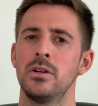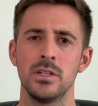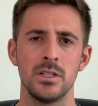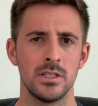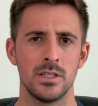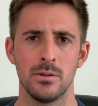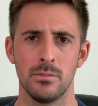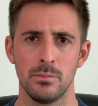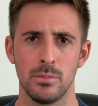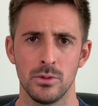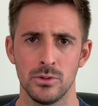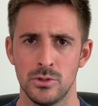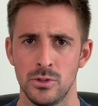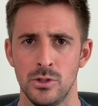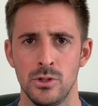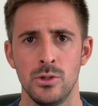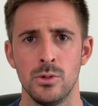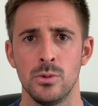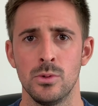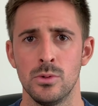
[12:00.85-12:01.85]
simple to
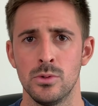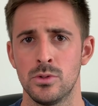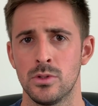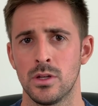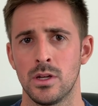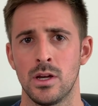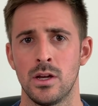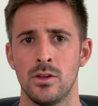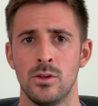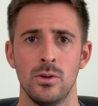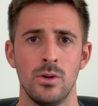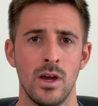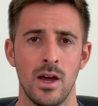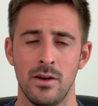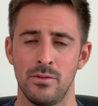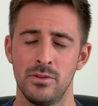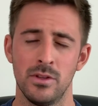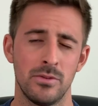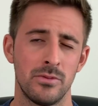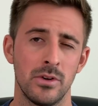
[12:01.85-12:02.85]
use. You
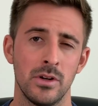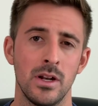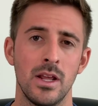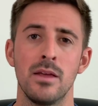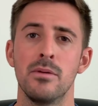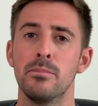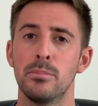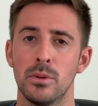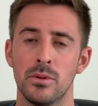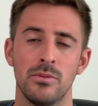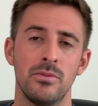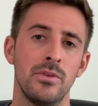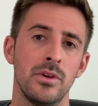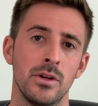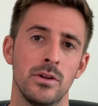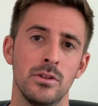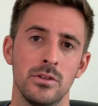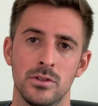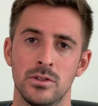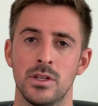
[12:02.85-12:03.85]
have different input
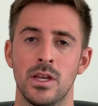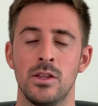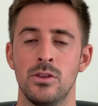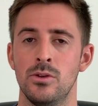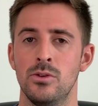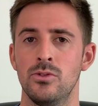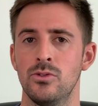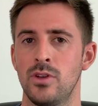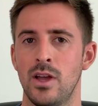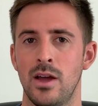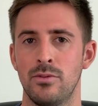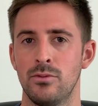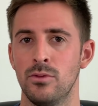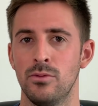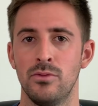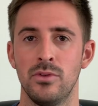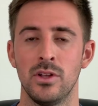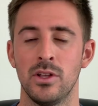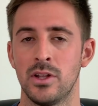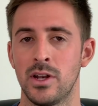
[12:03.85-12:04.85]
fields and you just have to
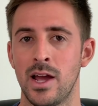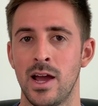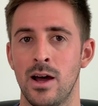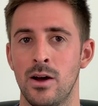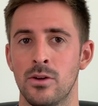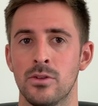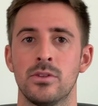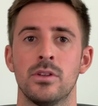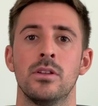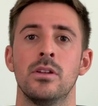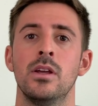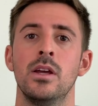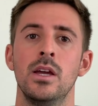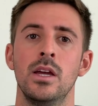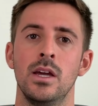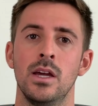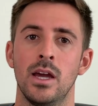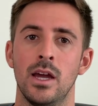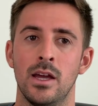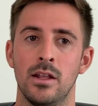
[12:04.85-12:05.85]
fill it out,
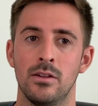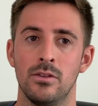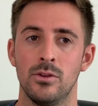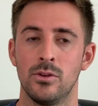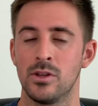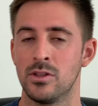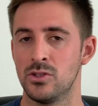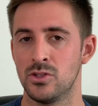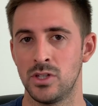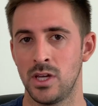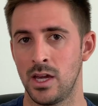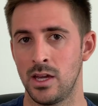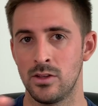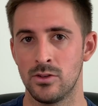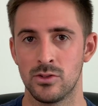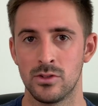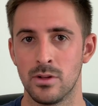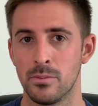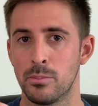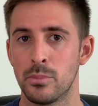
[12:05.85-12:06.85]
and you can
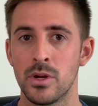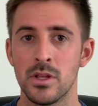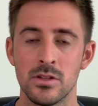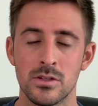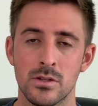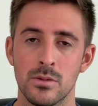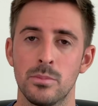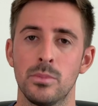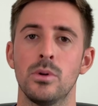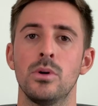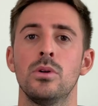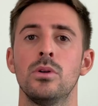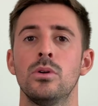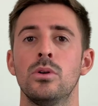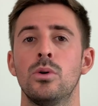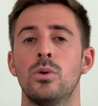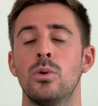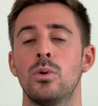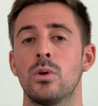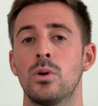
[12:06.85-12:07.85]
change the principal,
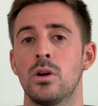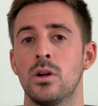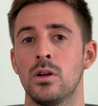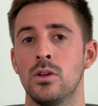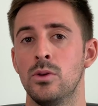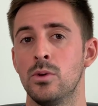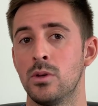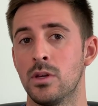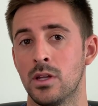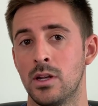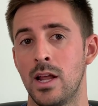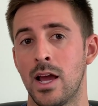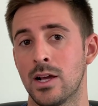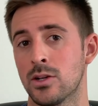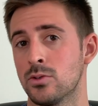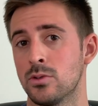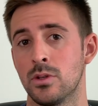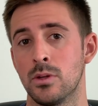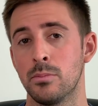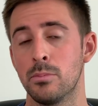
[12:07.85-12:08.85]
or you can
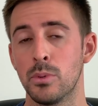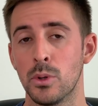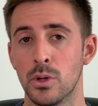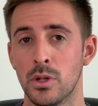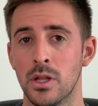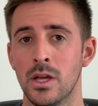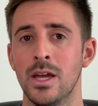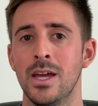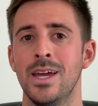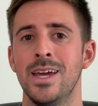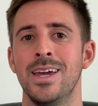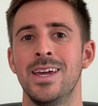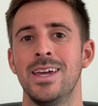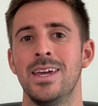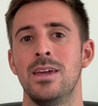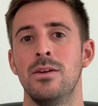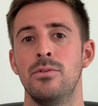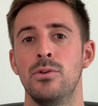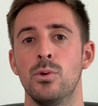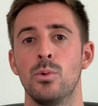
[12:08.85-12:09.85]
actually put,
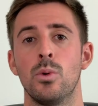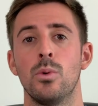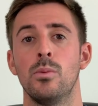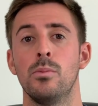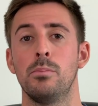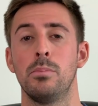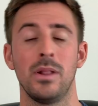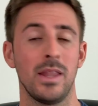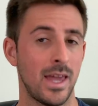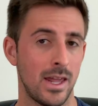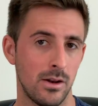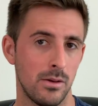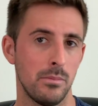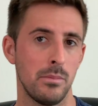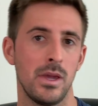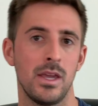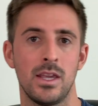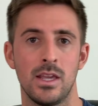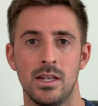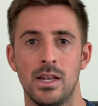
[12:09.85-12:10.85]
if you won't plan on
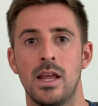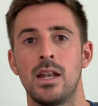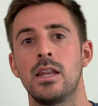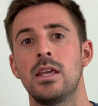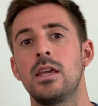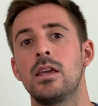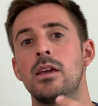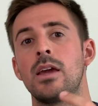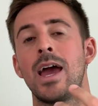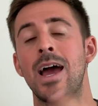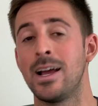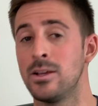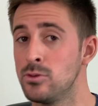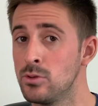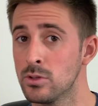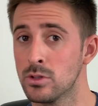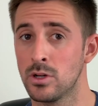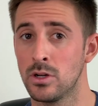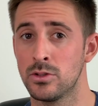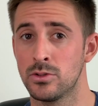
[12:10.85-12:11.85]
making any
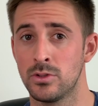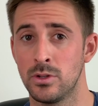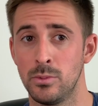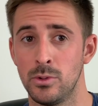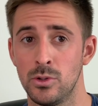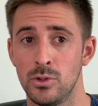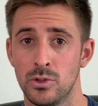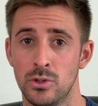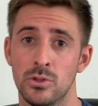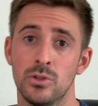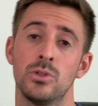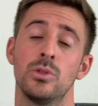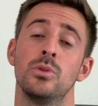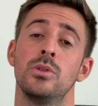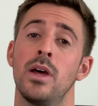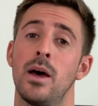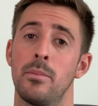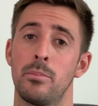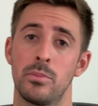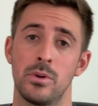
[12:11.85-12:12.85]
annual contributions to
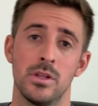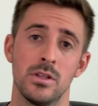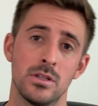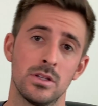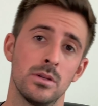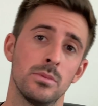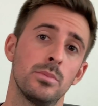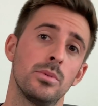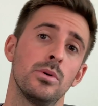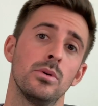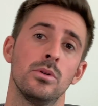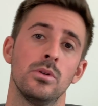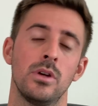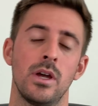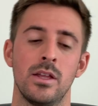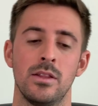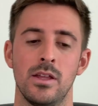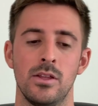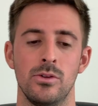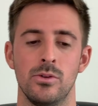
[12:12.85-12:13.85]
that principal,
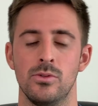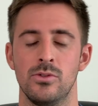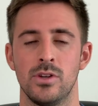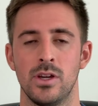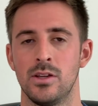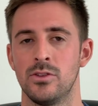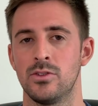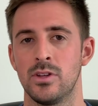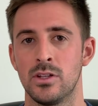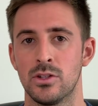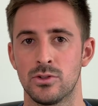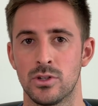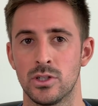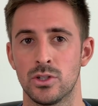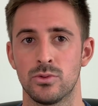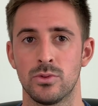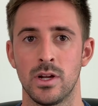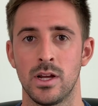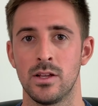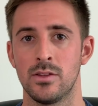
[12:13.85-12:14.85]
and then you change
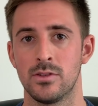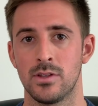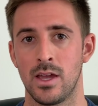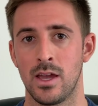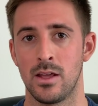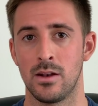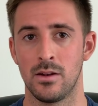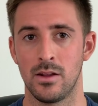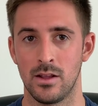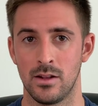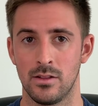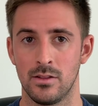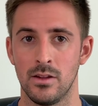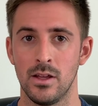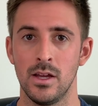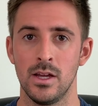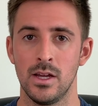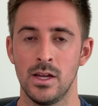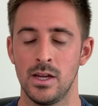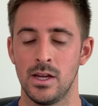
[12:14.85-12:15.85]
interest rates and
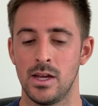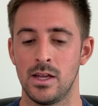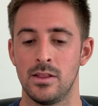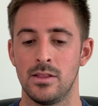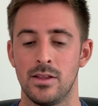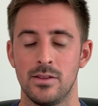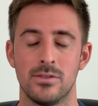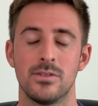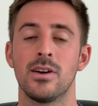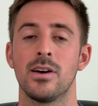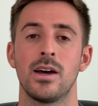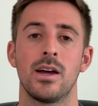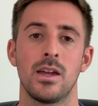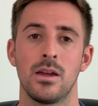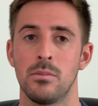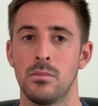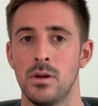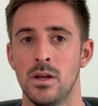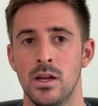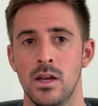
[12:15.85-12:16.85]
the
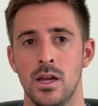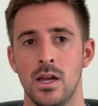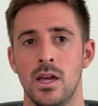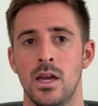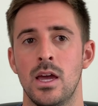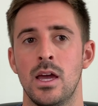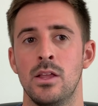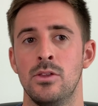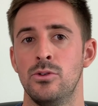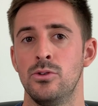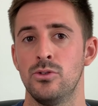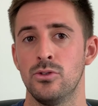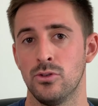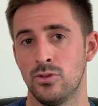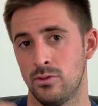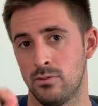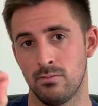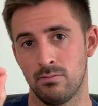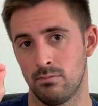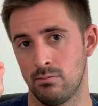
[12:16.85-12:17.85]
time, and you
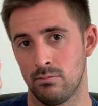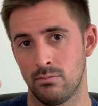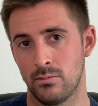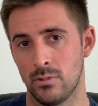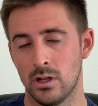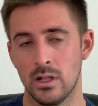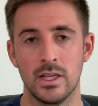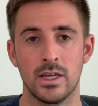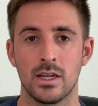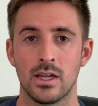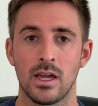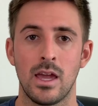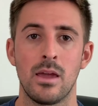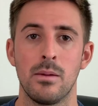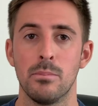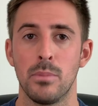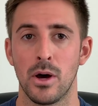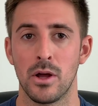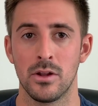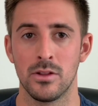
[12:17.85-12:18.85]
just click a
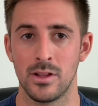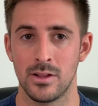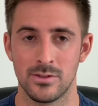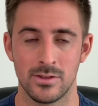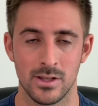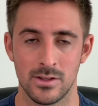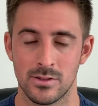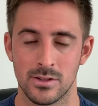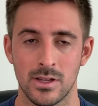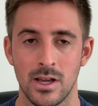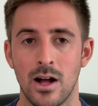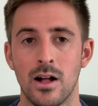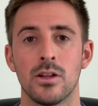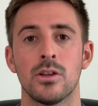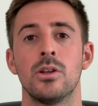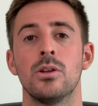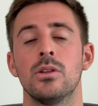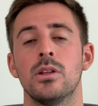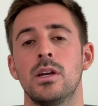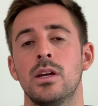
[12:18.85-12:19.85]
button that says
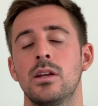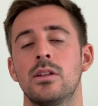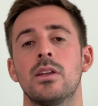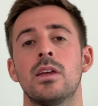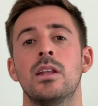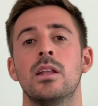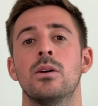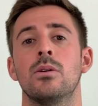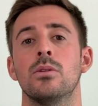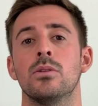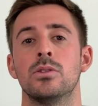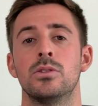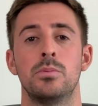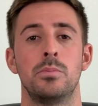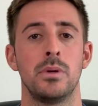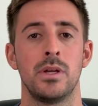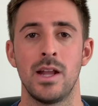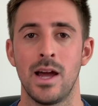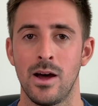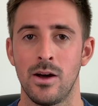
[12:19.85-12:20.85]
calculate, and it will
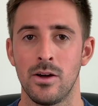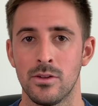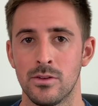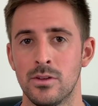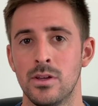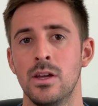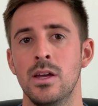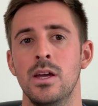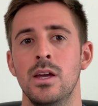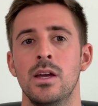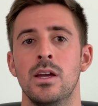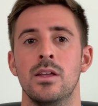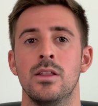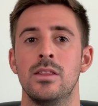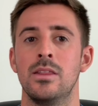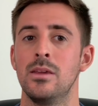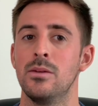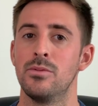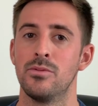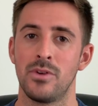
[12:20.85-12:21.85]
spit out
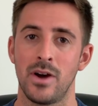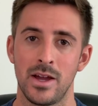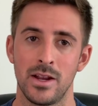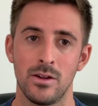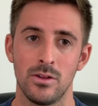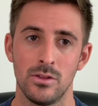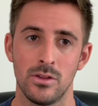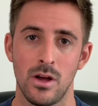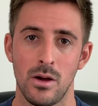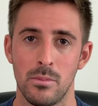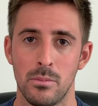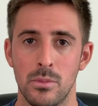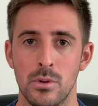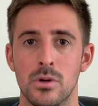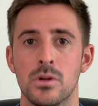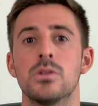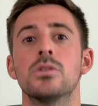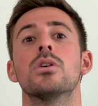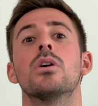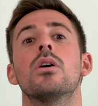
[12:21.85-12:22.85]
the final
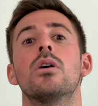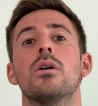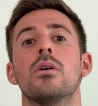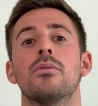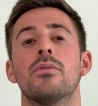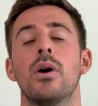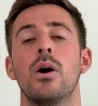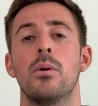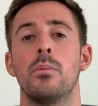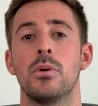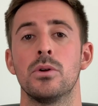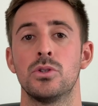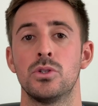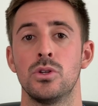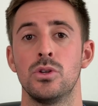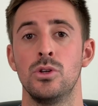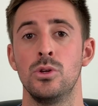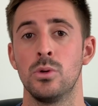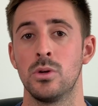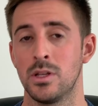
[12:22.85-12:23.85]
numbers of how much
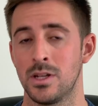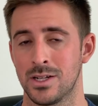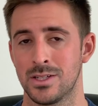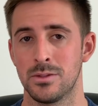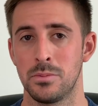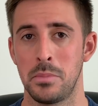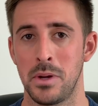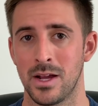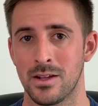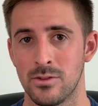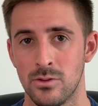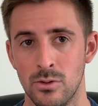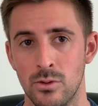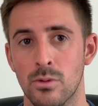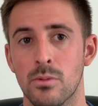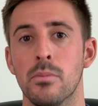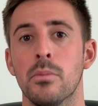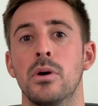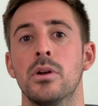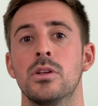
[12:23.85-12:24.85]
you can expect your
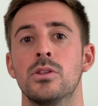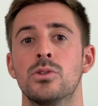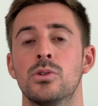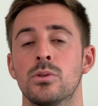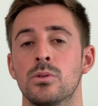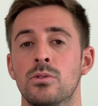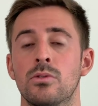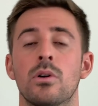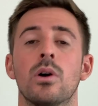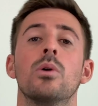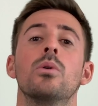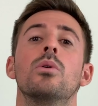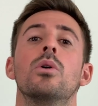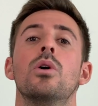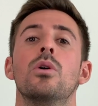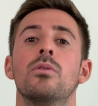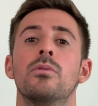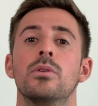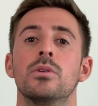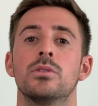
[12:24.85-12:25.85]
money to grow
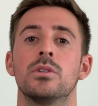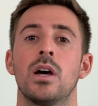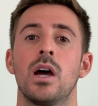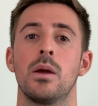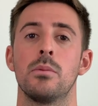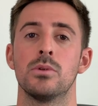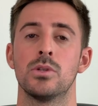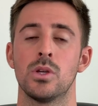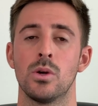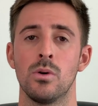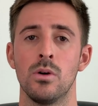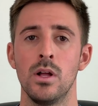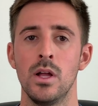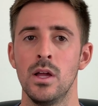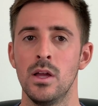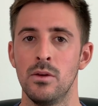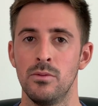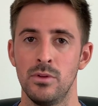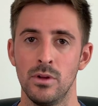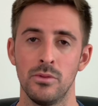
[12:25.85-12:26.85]
over time. So
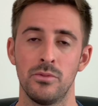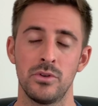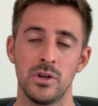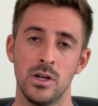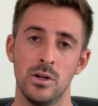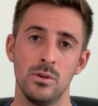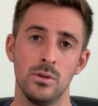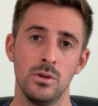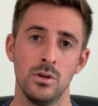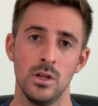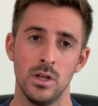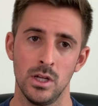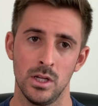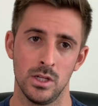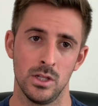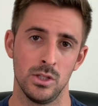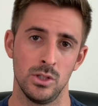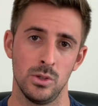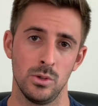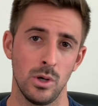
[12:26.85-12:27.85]
feel free to
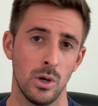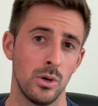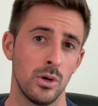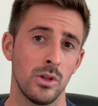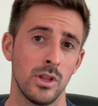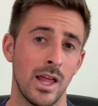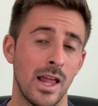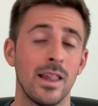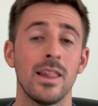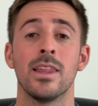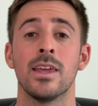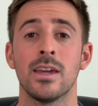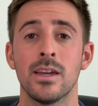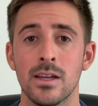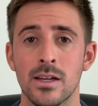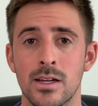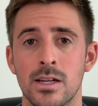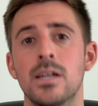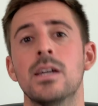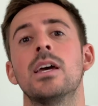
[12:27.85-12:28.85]
go to that
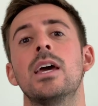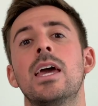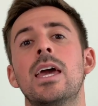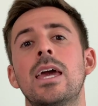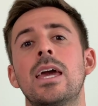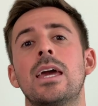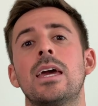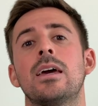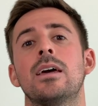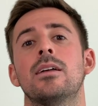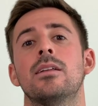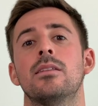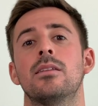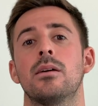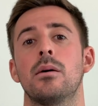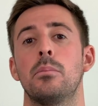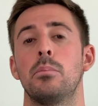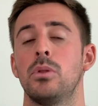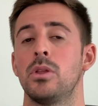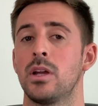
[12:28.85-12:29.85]
link and
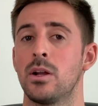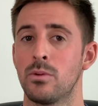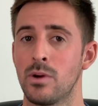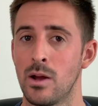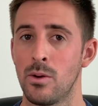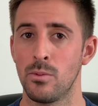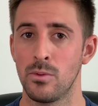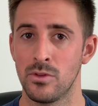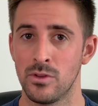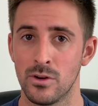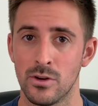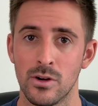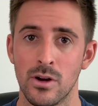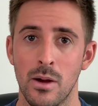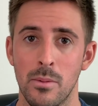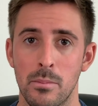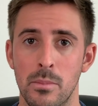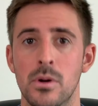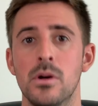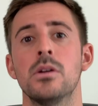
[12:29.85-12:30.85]
play around with your
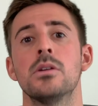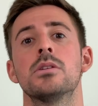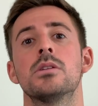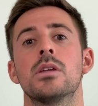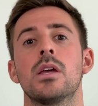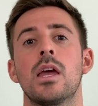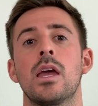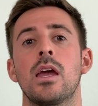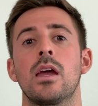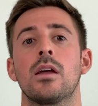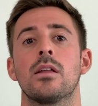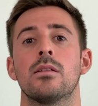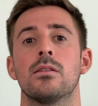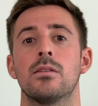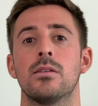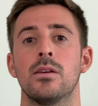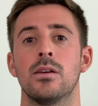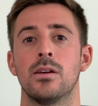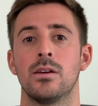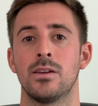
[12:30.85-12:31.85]
numbers
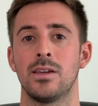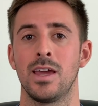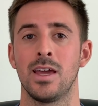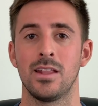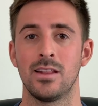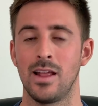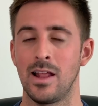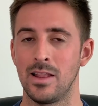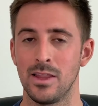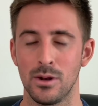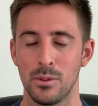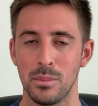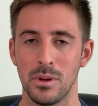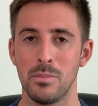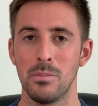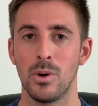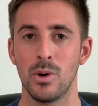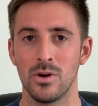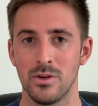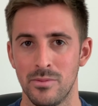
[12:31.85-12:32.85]
and get a little bit
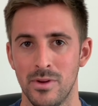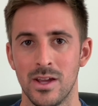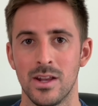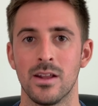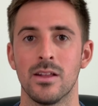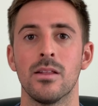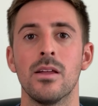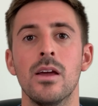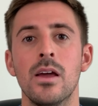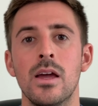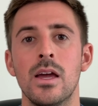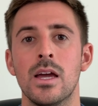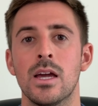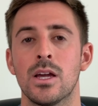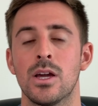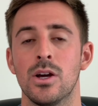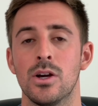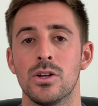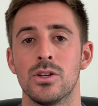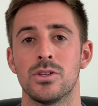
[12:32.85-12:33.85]
motivated,
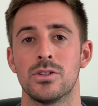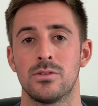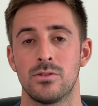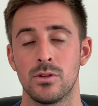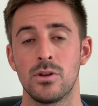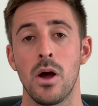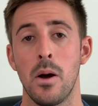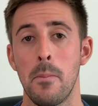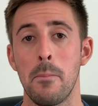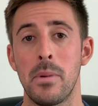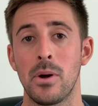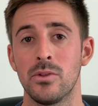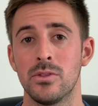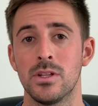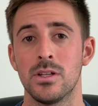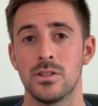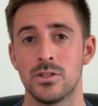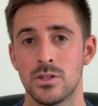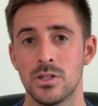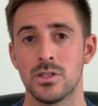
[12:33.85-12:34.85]
because compound
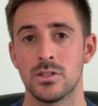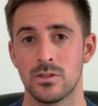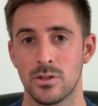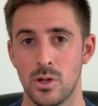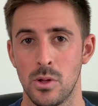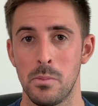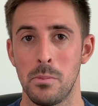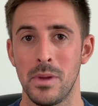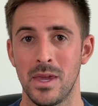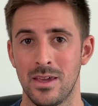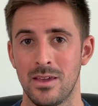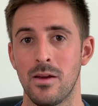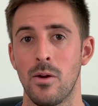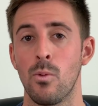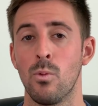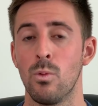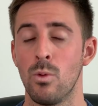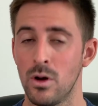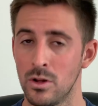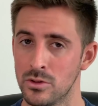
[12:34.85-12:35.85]
interest can make
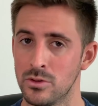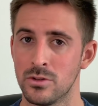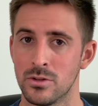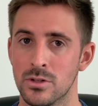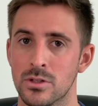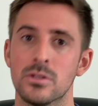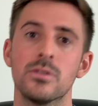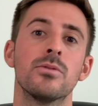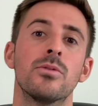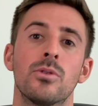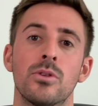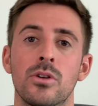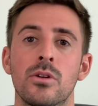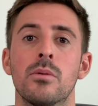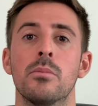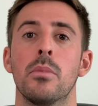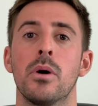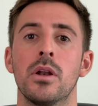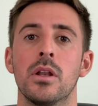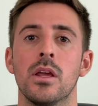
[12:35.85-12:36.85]
wonders for your
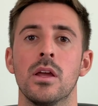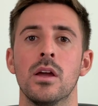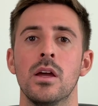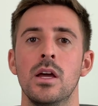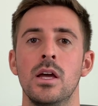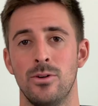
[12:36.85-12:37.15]
money.